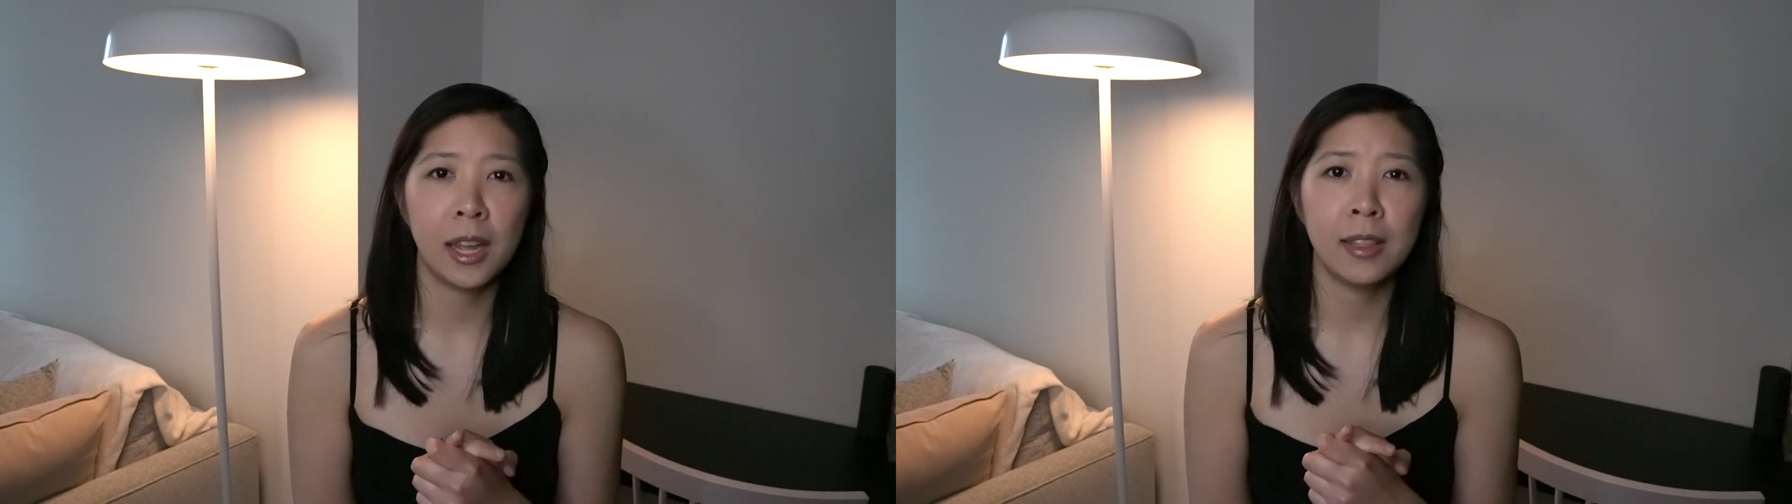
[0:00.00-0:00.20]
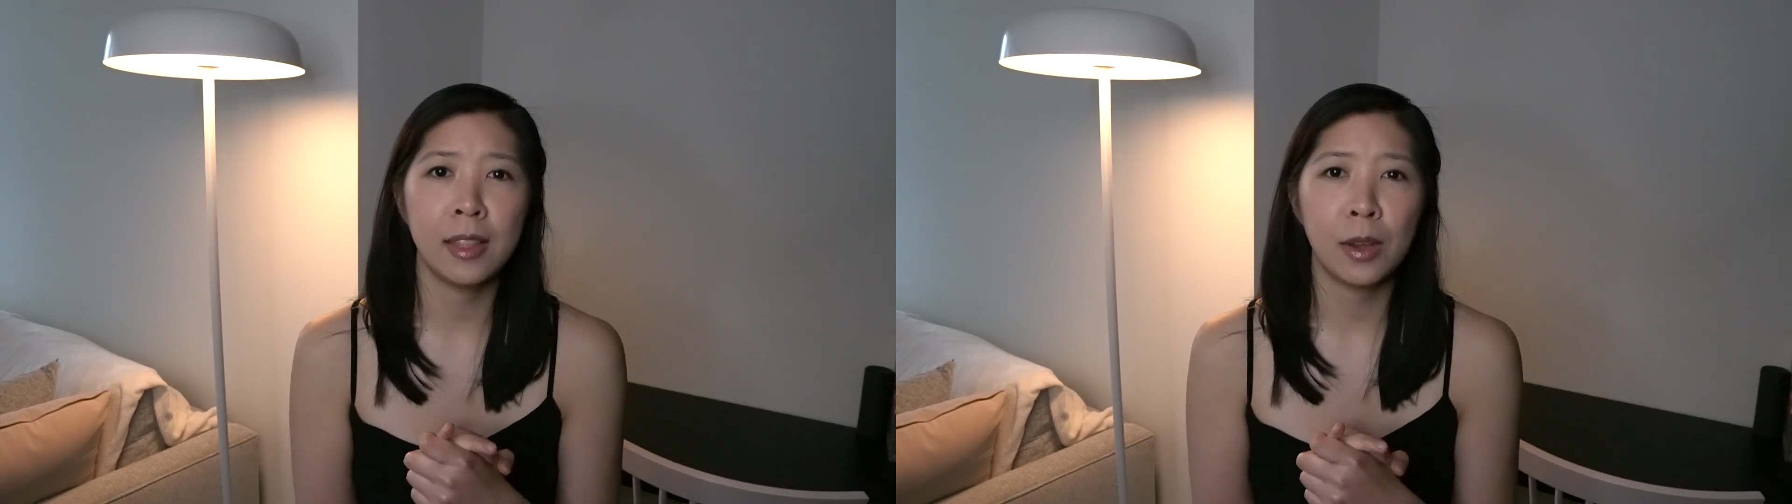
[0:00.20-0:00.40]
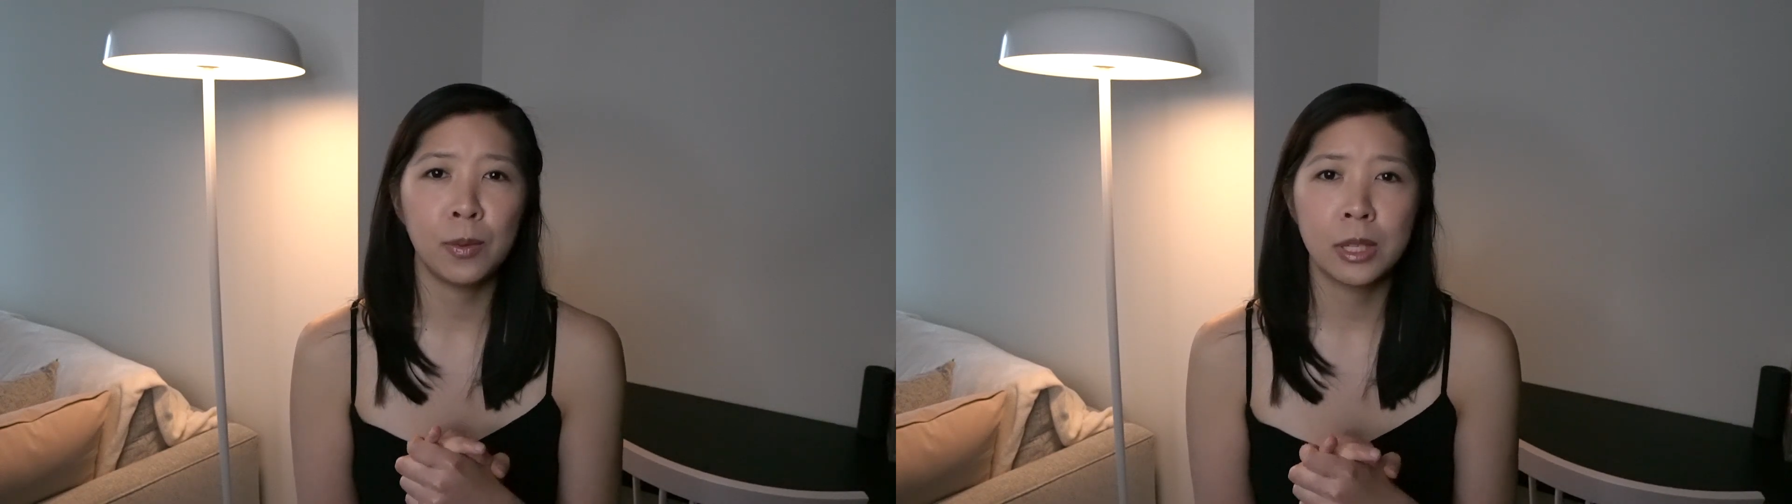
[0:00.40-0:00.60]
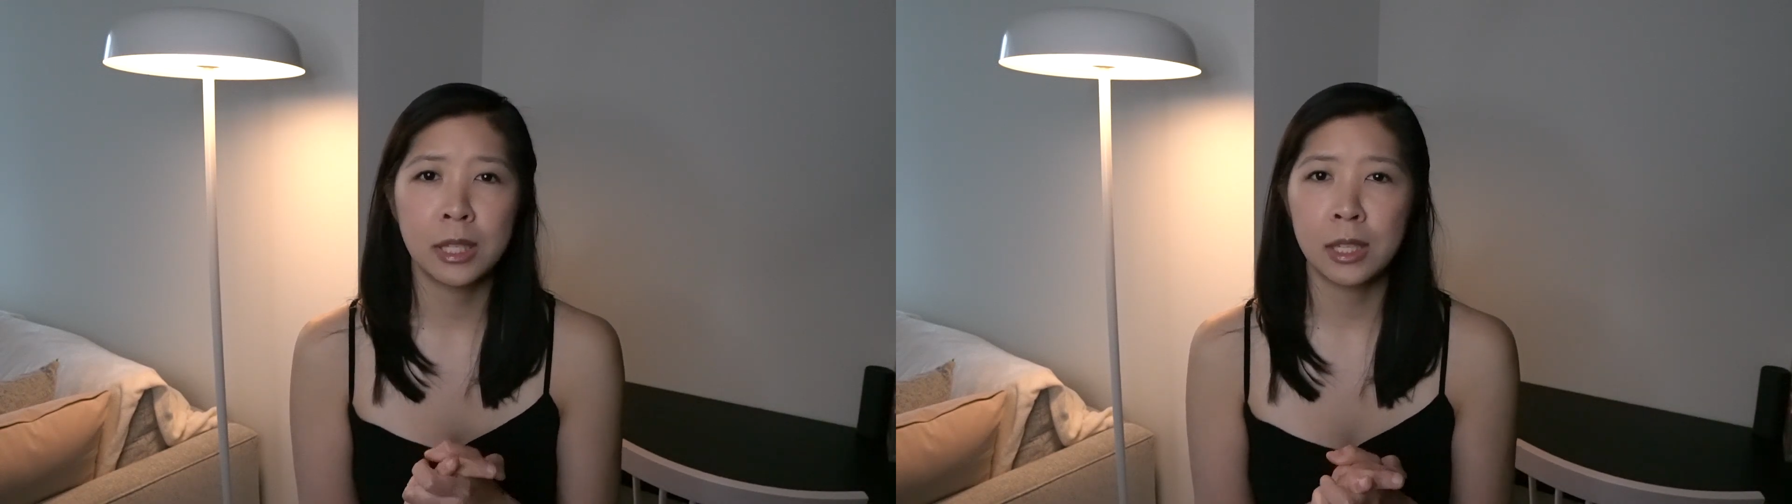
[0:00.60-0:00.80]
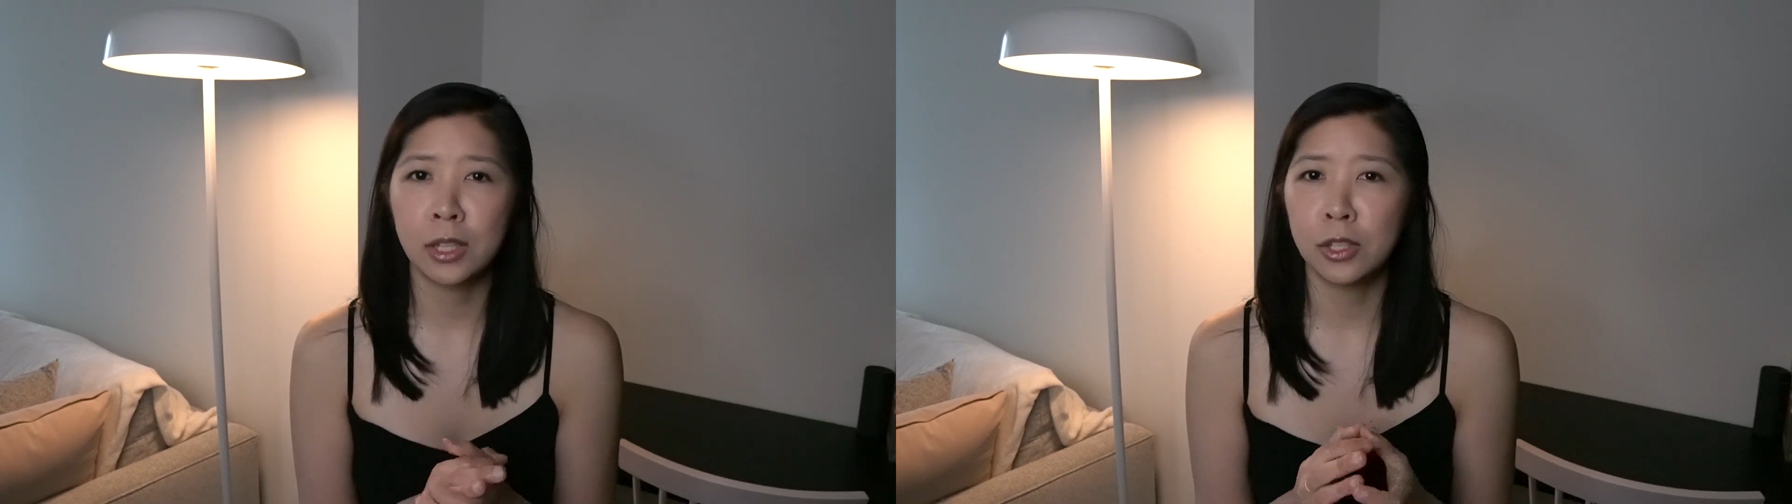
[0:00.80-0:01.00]
and that
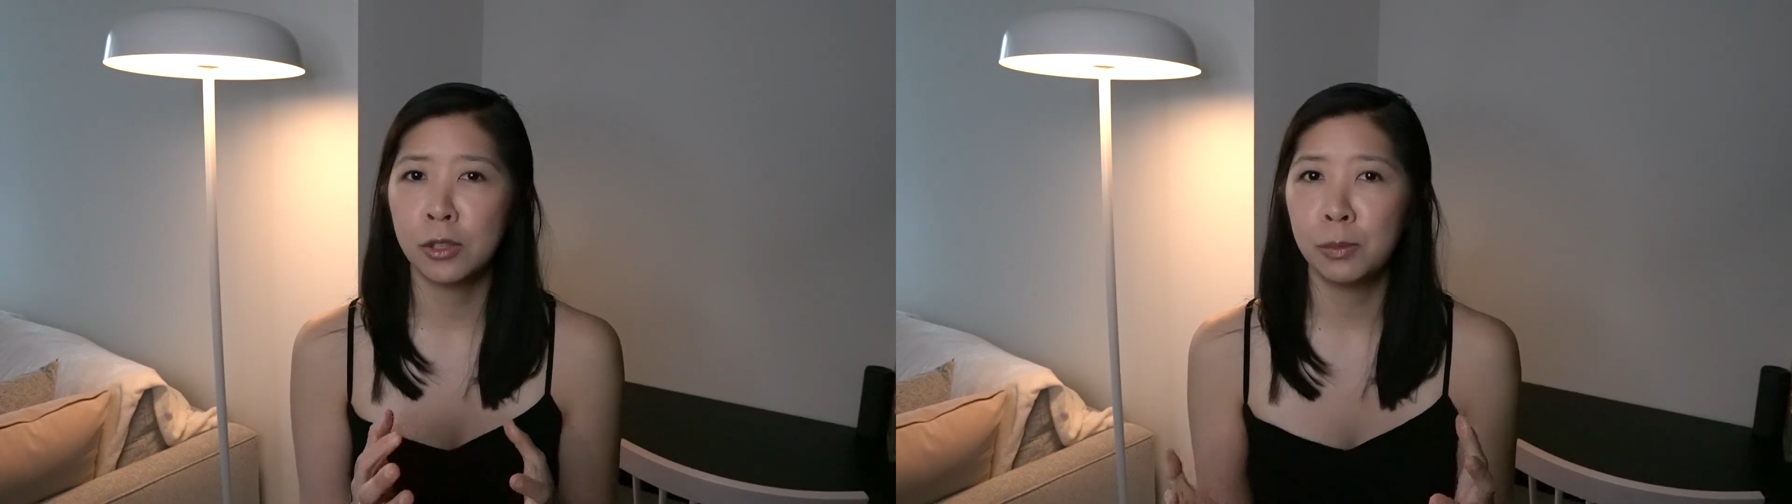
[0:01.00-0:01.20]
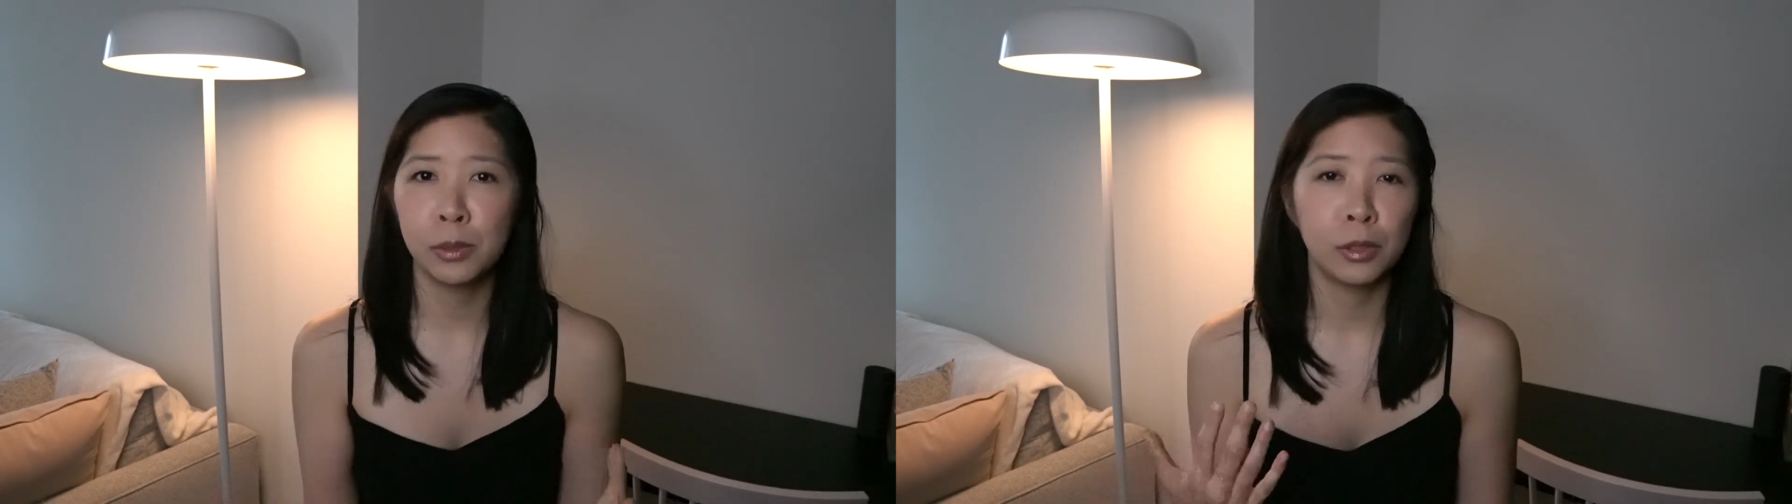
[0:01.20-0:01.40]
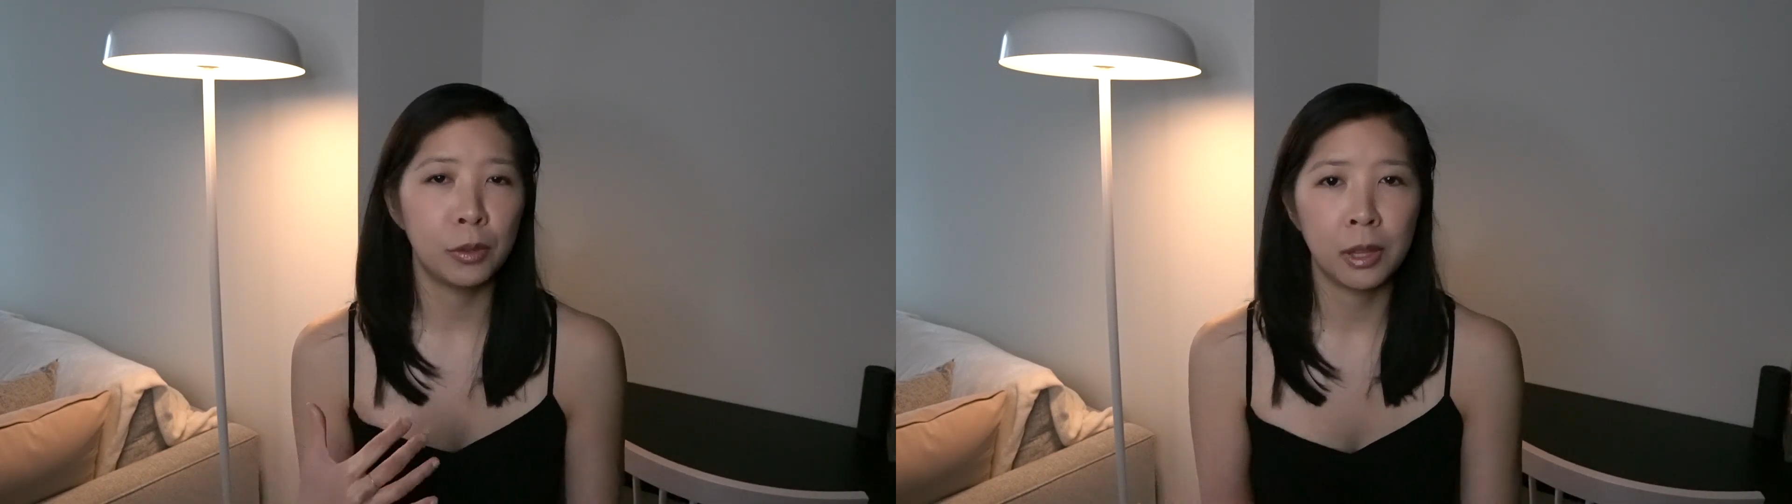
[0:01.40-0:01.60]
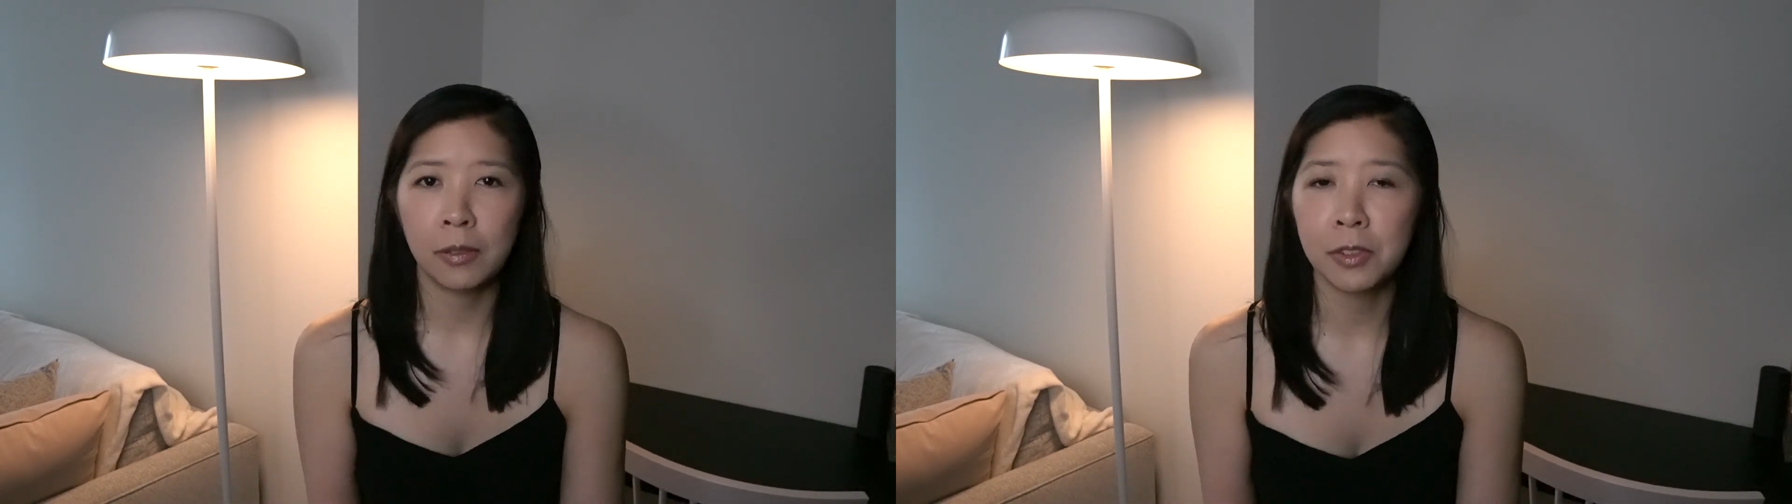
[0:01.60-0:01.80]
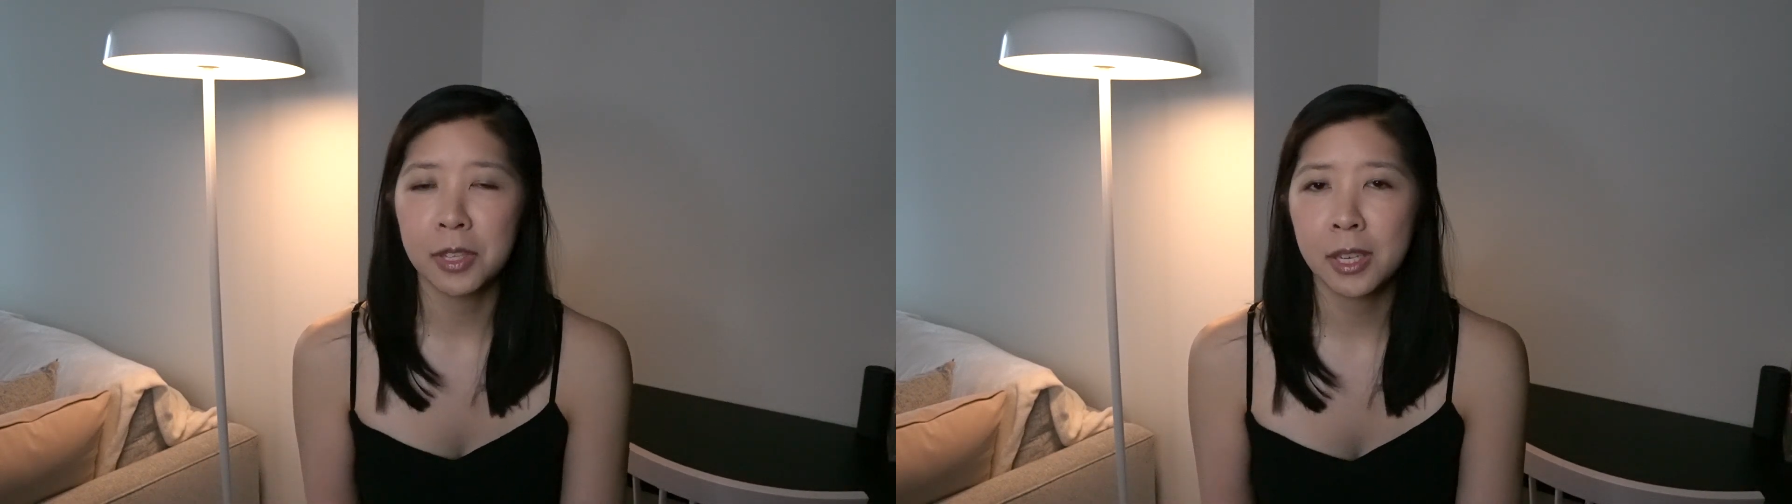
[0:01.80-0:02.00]
was the super low
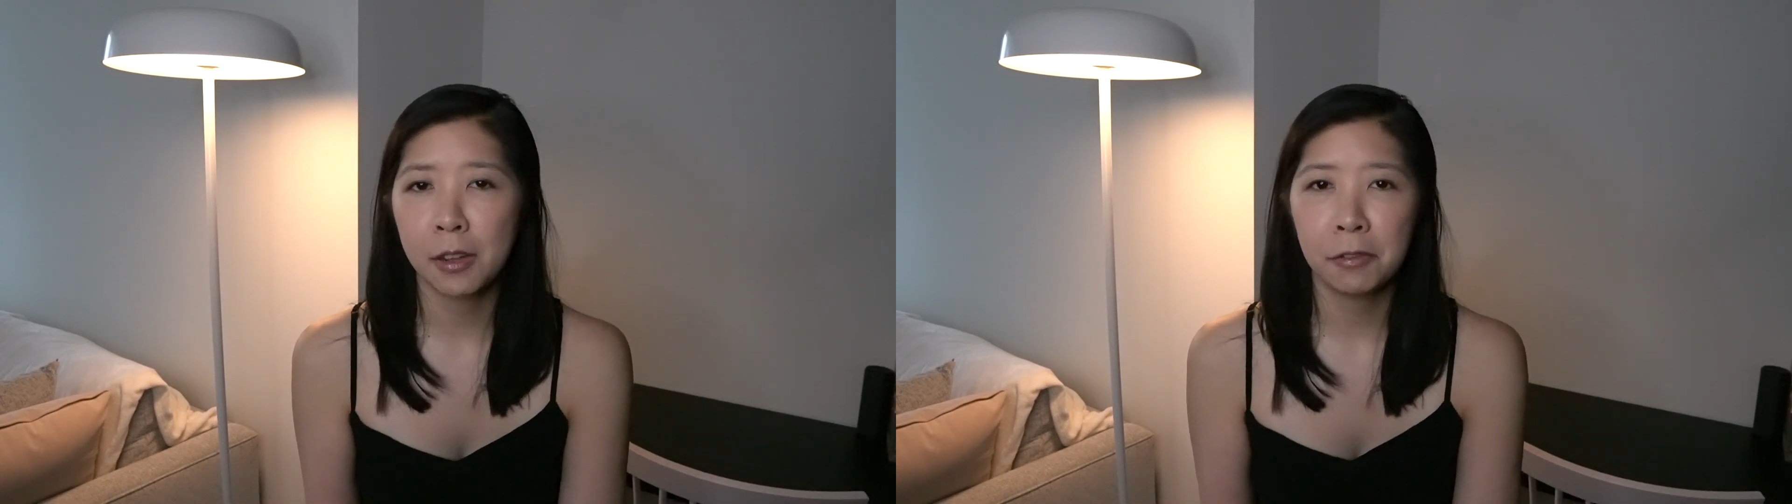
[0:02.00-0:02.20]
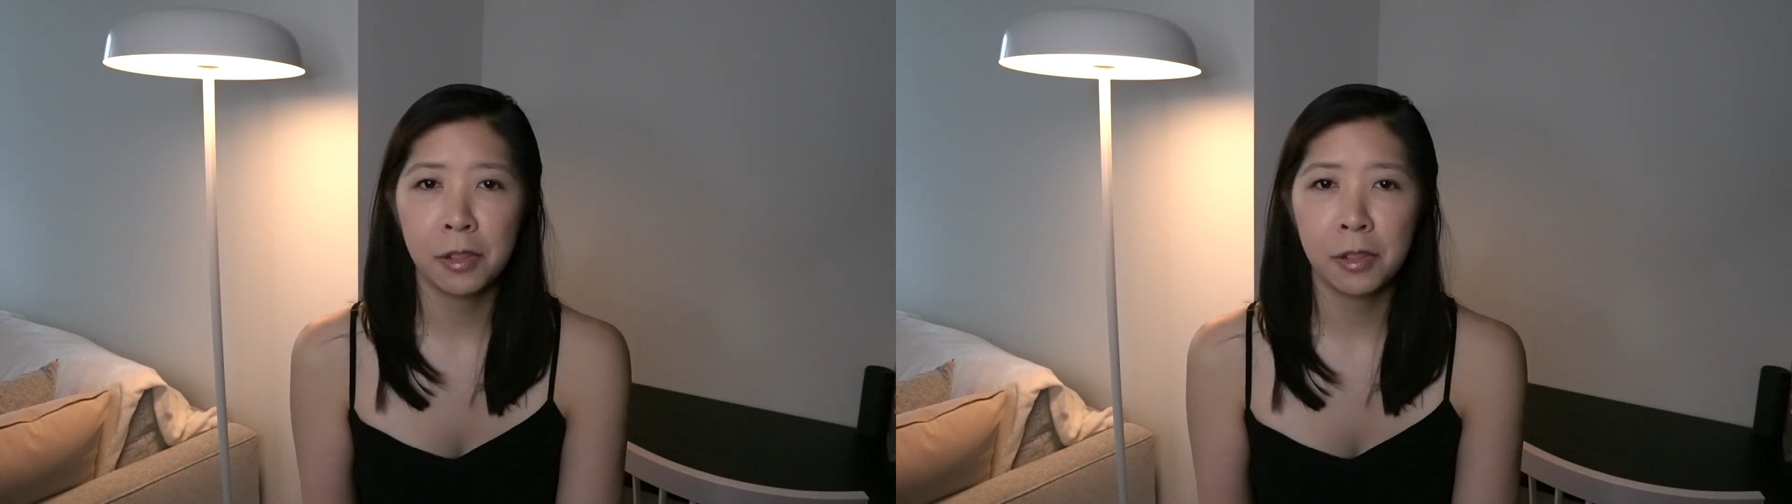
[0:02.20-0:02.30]
level stuff,